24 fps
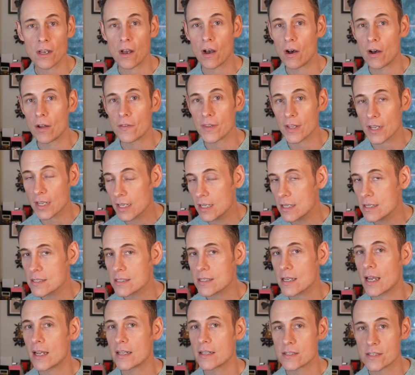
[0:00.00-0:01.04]
on the key
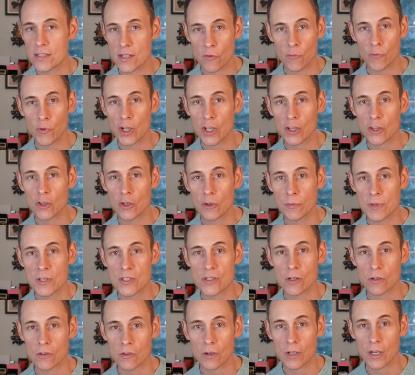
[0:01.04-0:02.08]
sites that real humans
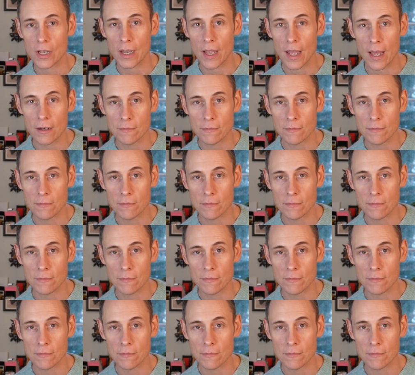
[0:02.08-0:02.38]
are looking at.